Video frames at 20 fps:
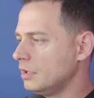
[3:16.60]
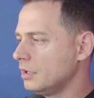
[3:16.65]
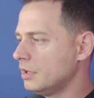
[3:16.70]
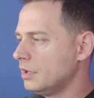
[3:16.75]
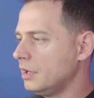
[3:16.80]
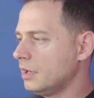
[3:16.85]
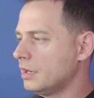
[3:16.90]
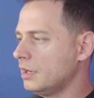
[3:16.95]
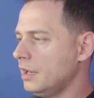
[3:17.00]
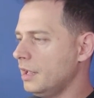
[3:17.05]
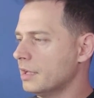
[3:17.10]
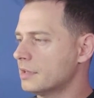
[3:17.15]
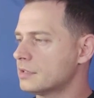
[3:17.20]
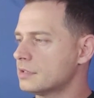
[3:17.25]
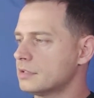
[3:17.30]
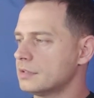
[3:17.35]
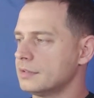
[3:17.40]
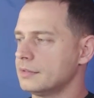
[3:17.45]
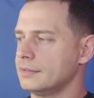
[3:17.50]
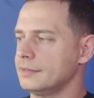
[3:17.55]
Click
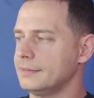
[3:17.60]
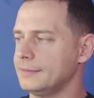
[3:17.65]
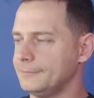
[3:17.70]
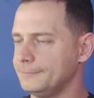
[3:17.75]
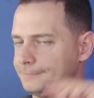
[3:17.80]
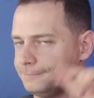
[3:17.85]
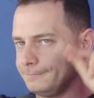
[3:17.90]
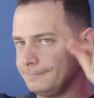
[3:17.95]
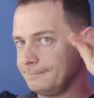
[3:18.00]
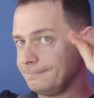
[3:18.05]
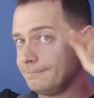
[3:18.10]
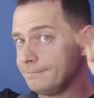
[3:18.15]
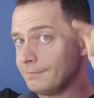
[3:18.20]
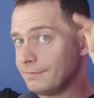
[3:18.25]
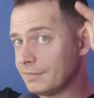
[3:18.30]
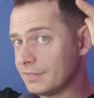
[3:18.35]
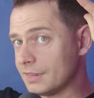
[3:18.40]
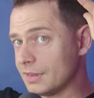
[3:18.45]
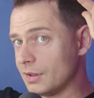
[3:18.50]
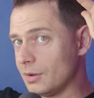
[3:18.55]
next.
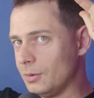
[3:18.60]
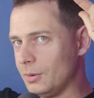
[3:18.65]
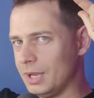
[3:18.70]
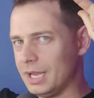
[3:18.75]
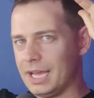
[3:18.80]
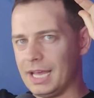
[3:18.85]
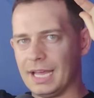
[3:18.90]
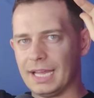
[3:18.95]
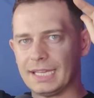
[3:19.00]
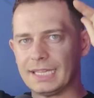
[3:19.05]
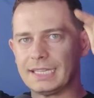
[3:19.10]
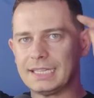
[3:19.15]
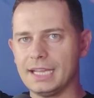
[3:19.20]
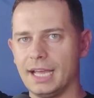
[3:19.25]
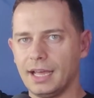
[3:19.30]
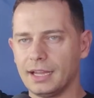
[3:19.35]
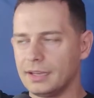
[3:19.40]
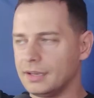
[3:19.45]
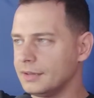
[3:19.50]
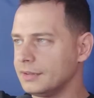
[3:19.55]
Hola,
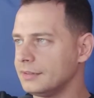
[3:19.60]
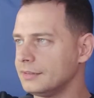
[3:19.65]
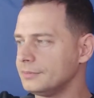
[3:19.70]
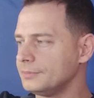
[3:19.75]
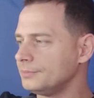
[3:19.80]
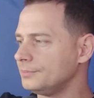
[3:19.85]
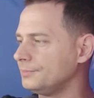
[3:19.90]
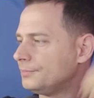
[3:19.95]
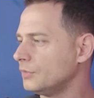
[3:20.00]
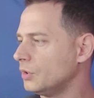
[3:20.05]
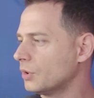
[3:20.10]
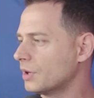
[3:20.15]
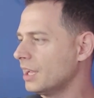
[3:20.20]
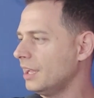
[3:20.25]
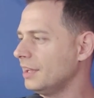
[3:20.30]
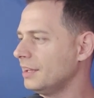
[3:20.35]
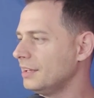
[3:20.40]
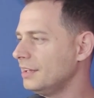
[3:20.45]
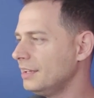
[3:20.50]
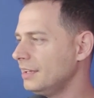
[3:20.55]
done.
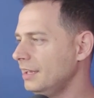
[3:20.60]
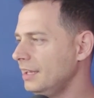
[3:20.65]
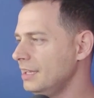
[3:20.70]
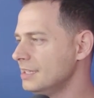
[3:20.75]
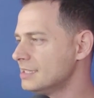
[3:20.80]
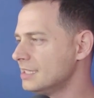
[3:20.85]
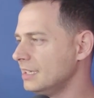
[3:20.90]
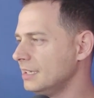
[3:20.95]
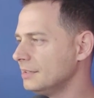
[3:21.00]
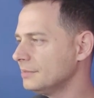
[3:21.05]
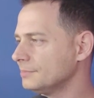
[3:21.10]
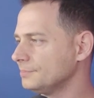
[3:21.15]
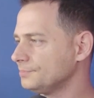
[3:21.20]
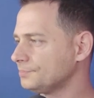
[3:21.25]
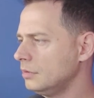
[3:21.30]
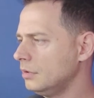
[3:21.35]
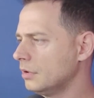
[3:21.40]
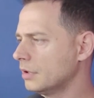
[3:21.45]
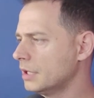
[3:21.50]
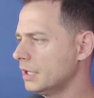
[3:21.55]
Okay, easy.
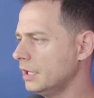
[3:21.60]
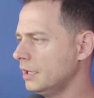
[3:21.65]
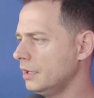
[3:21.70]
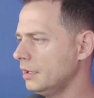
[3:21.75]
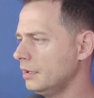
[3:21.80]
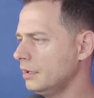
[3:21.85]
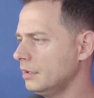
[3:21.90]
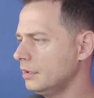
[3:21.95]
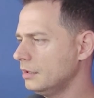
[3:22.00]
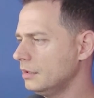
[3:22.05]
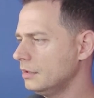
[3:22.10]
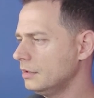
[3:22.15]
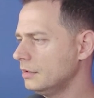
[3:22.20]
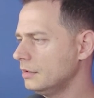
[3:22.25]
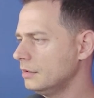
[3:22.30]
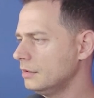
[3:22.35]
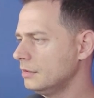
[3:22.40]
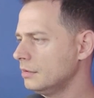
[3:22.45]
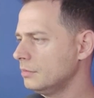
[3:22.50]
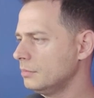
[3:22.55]
Okay,
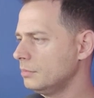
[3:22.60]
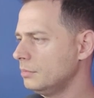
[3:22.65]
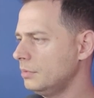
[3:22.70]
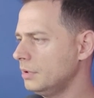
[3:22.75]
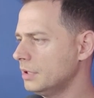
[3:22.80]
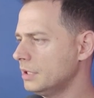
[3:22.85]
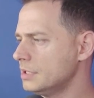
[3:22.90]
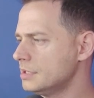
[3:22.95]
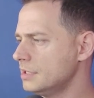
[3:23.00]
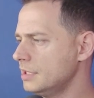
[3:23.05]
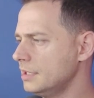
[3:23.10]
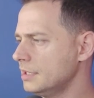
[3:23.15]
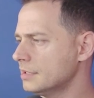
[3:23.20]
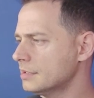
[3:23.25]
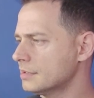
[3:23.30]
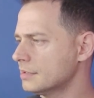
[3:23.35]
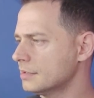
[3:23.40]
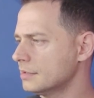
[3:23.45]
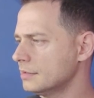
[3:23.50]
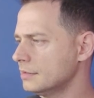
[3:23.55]
what is
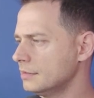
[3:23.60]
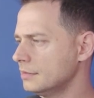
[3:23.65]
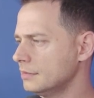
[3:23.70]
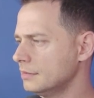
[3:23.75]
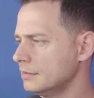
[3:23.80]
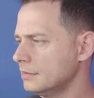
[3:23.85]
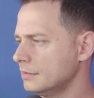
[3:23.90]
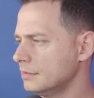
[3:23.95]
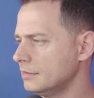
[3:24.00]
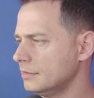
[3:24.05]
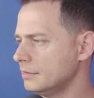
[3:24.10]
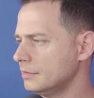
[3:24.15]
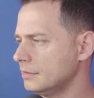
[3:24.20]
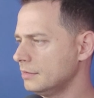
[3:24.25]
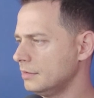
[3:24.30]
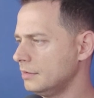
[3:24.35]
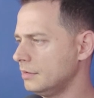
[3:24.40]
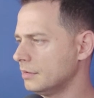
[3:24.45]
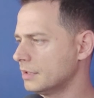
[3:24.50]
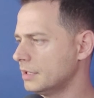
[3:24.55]
this?
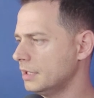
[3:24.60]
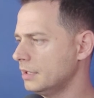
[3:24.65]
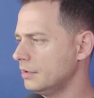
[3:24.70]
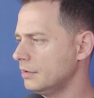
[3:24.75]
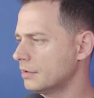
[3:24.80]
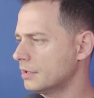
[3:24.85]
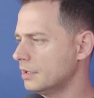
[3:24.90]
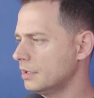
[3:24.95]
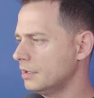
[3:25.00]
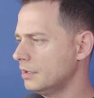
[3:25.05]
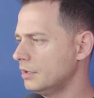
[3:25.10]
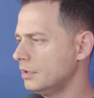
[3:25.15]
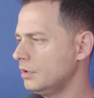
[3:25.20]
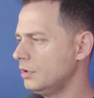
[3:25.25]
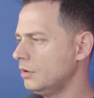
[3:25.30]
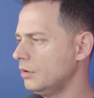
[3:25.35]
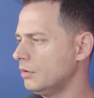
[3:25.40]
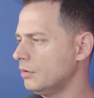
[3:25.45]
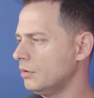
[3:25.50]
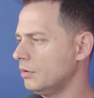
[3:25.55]
Okay, okay.
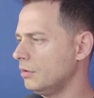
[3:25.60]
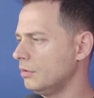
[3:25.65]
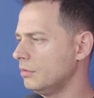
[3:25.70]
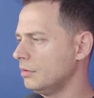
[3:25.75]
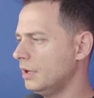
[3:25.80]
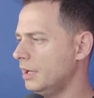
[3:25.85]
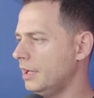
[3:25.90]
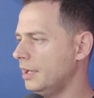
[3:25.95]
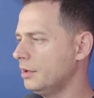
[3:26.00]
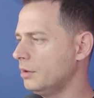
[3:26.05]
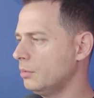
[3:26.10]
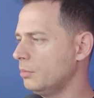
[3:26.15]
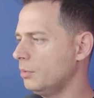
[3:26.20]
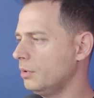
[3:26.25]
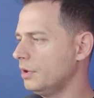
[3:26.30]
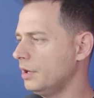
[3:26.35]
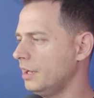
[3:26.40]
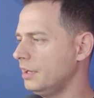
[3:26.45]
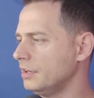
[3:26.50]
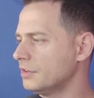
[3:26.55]
No, no, I don't
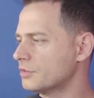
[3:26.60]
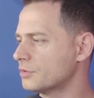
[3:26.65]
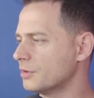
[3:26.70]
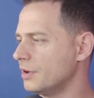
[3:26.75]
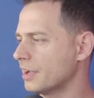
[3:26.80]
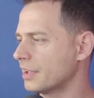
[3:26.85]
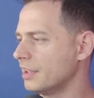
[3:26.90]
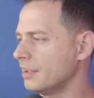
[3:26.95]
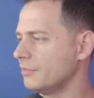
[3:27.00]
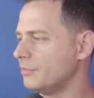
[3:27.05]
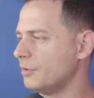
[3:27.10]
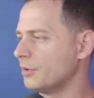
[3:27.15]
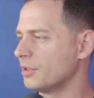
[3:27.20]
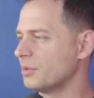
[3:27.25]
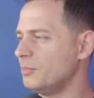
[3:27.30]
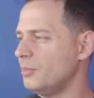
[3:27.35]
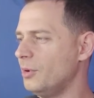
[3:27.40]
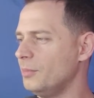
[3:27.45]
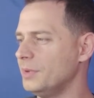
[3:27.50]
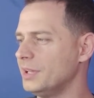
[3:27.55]
want any tracking for
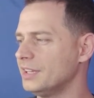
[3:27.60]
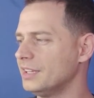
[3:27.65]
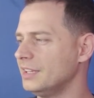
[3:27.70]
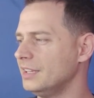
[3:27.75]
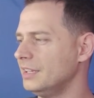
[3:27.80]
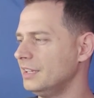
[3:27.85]
the moment.